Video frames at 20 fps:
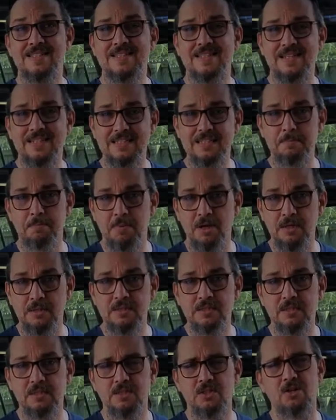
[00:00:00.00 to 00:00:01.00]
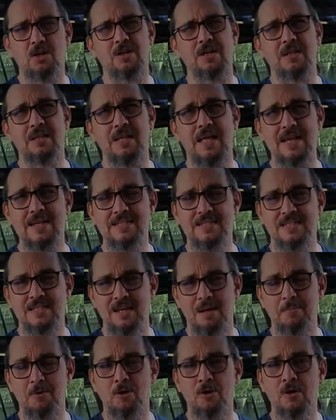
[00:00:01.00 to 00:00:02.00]
6 months, starting last
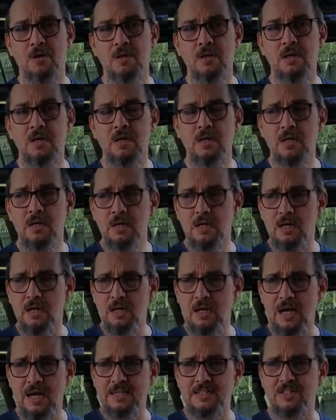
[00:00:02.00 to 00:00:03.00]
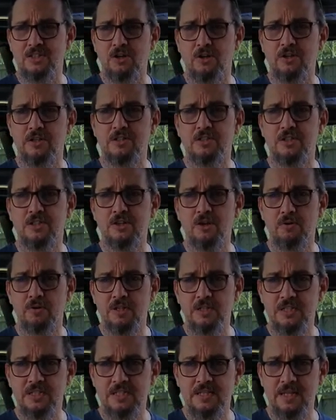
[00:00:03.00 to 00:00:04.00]
summer, I started to
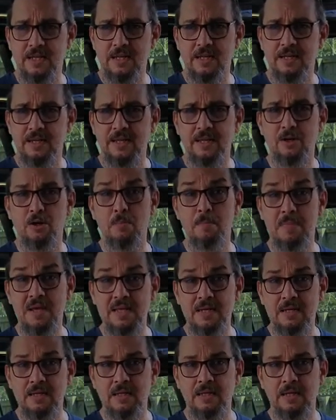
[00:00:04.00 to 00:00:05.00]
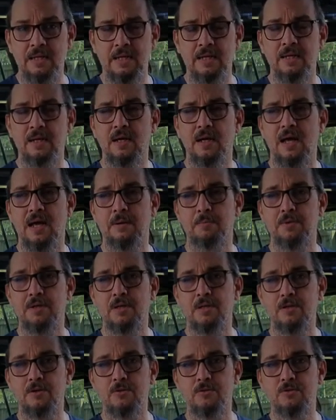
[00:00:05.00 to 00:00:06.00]
notice that intermittently I would
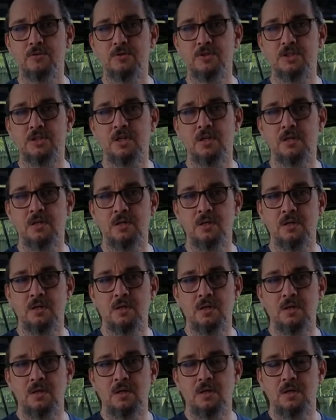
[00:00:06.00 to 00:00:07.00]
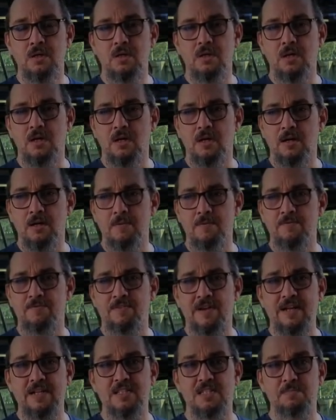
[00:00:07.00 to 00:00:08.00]
lose
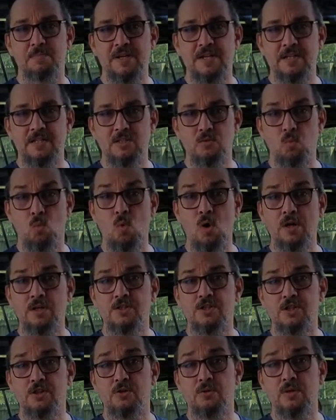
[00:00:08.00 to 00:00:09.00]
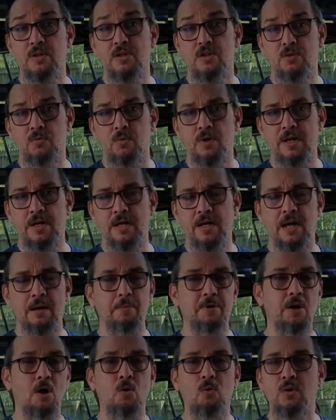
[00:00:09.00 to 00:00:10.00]
fan speeds 1, 2, and 3. I would
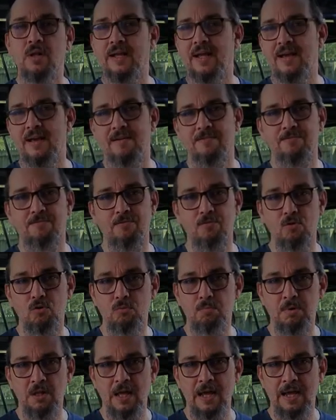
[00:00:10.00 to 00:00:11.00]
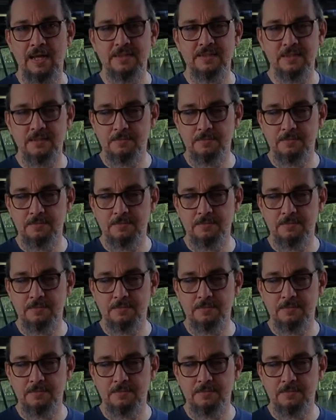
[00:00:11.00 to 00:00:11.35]
only have full blast,